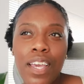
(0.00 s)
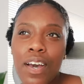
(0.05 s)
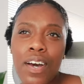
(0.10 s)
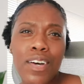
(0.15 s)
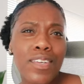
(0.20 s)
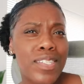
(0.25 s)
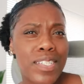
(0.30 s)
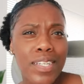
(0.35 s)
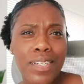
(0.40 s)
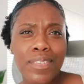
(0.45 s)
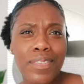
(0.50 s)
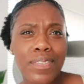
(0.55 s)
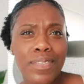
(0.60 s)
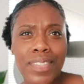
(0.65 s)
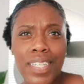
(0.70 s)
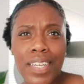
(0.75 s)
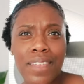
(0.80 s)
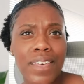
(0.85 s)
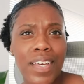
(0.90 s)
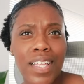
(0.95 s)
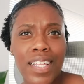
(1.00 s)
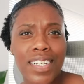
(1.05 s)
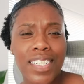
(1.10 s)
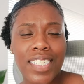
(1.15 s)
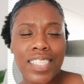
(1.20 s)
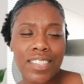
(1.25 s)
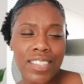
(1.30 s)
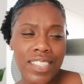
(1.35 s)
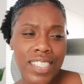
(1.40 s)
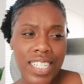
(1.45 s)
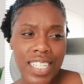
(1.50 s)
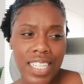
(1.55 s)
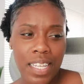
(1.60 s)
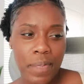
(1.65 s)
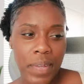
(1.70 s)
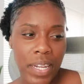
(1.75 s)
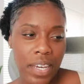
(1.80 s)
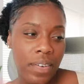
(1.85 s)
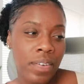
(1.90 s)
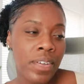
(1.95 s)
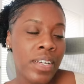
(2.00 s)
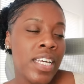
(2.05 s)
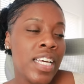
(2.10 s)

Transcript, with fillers: also if y'all are interested let me know